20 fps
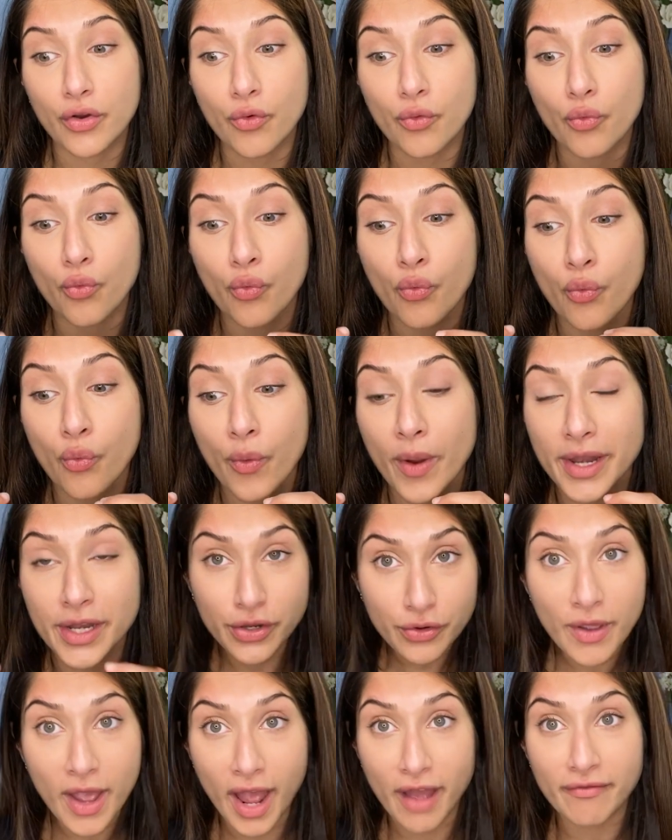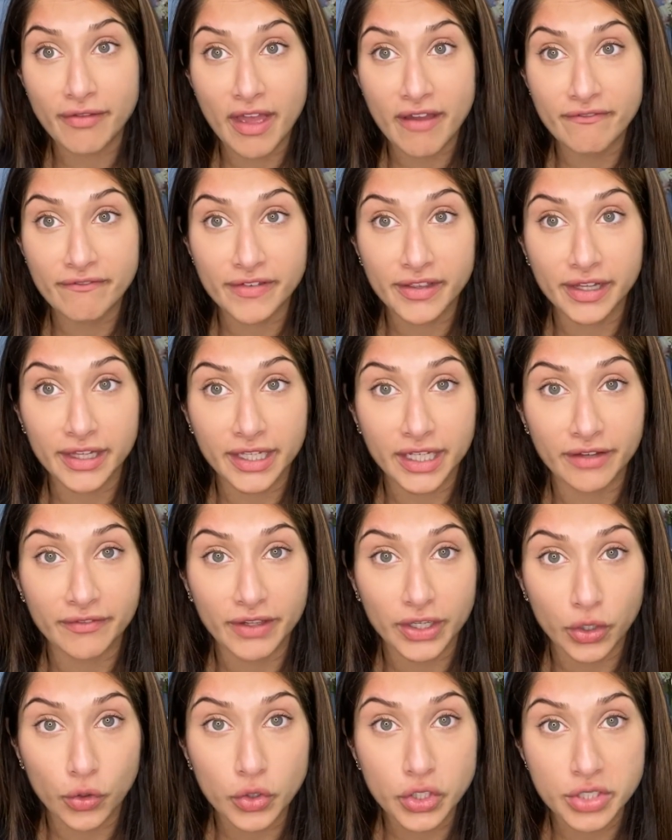when you have that feeling of
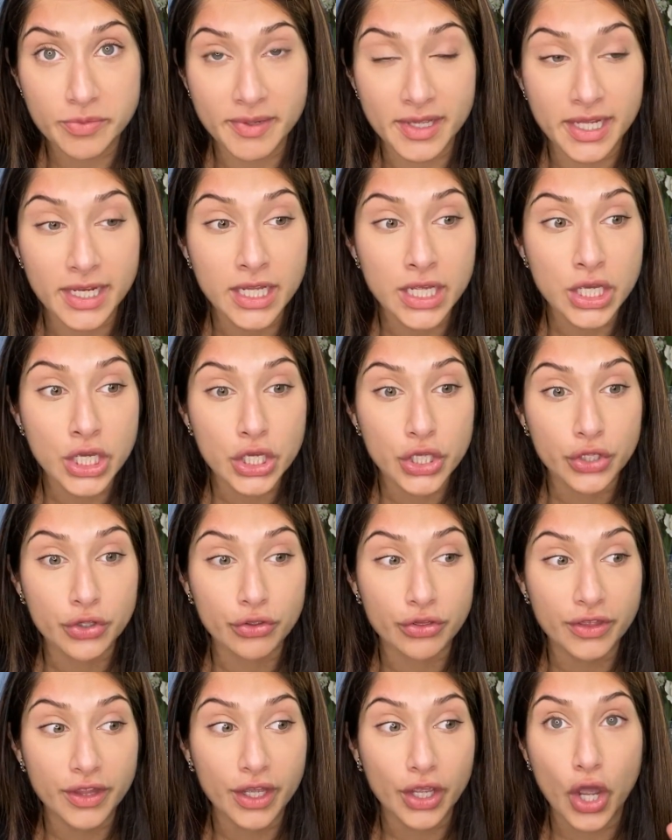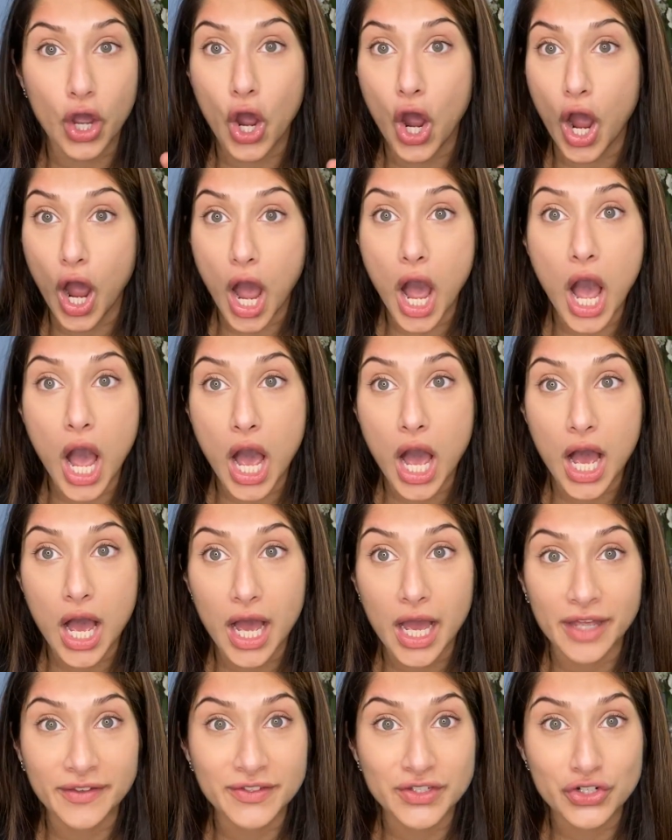engorgement, you think,
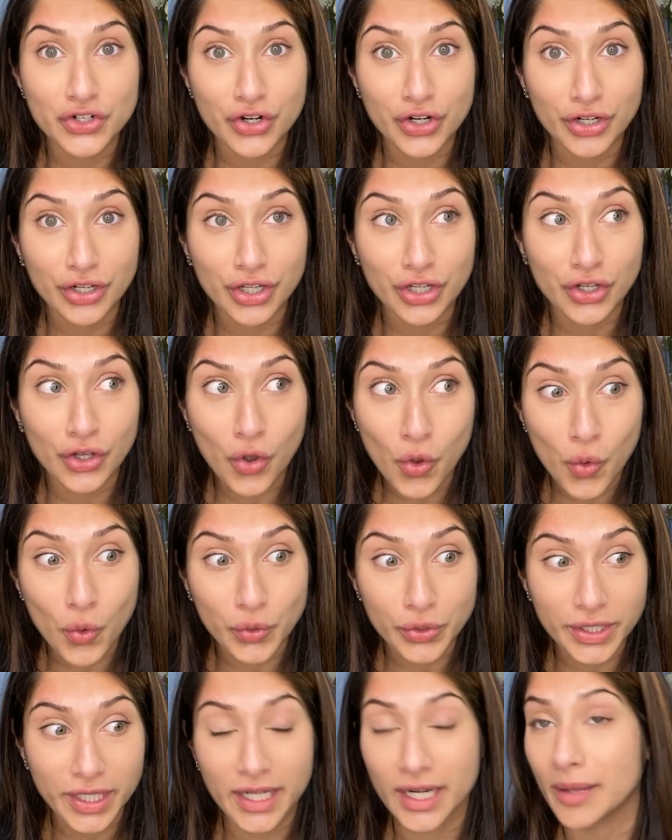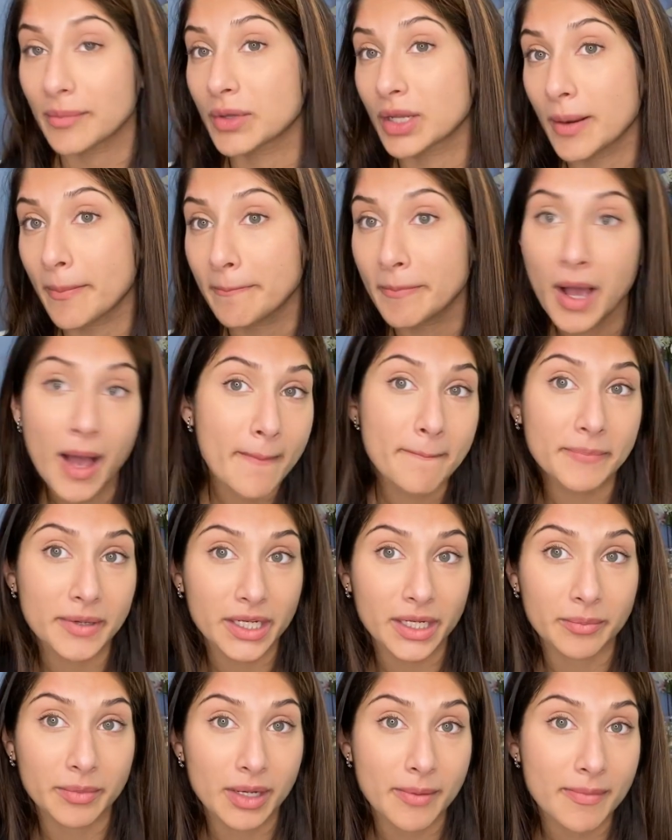I struck gold and I'm gonna pump and
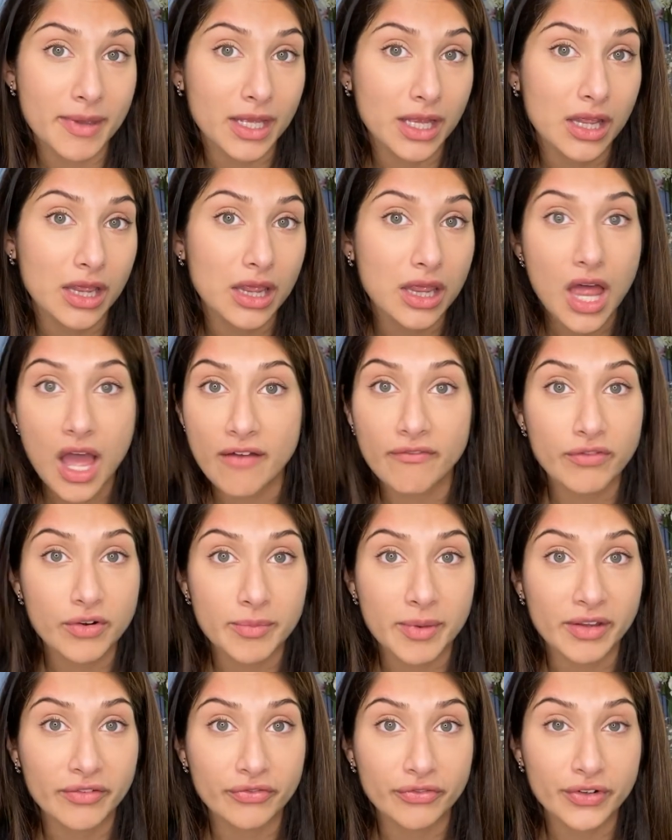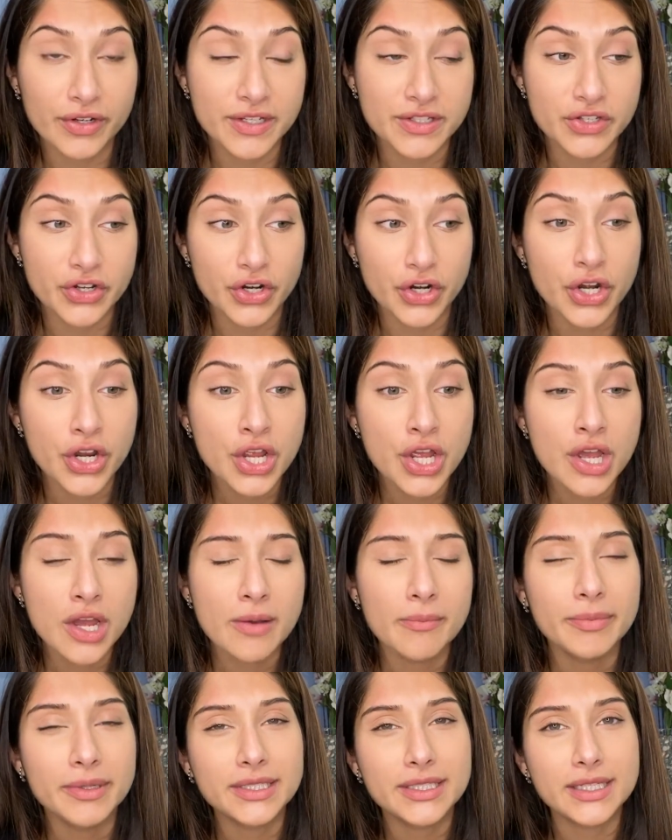I'm gonna make a lot for my freezer.
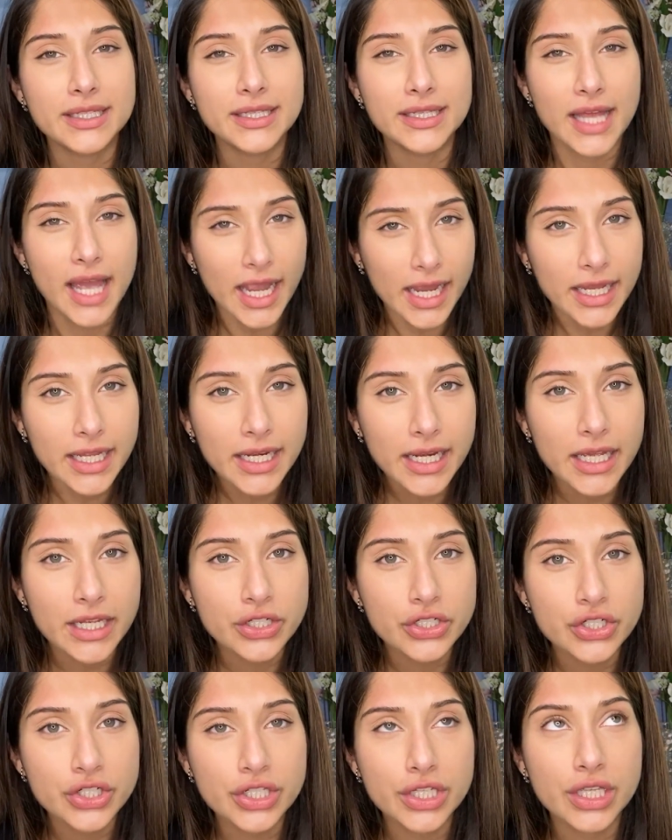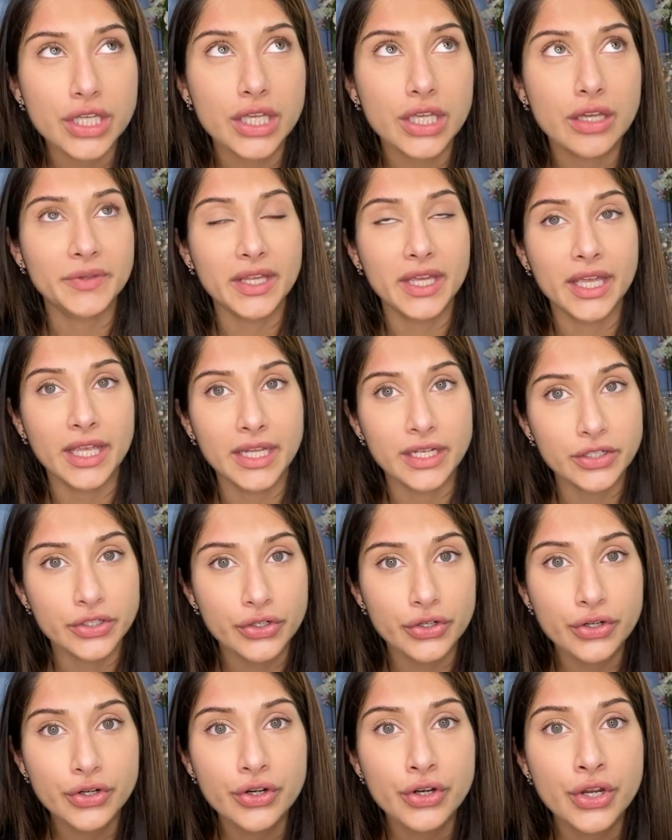But that can actually
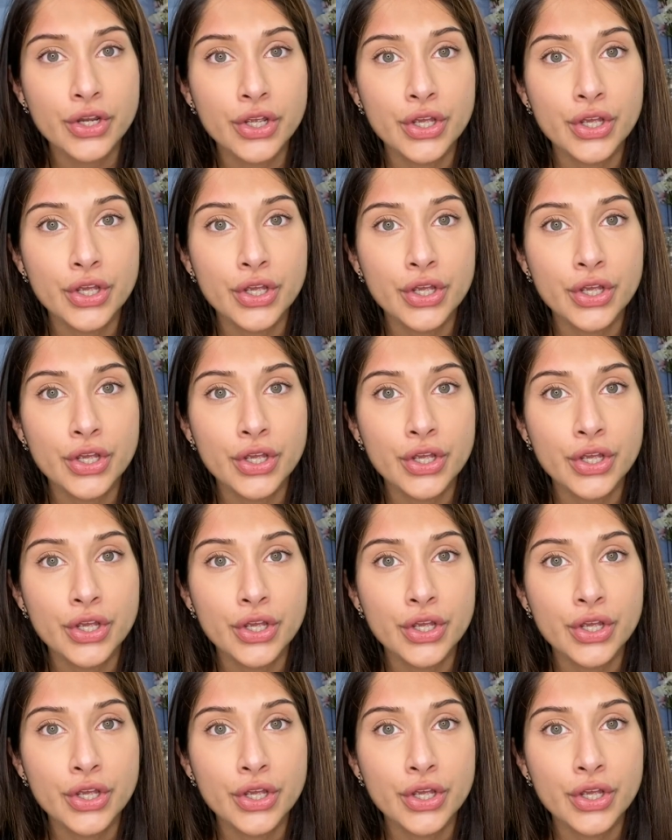hinder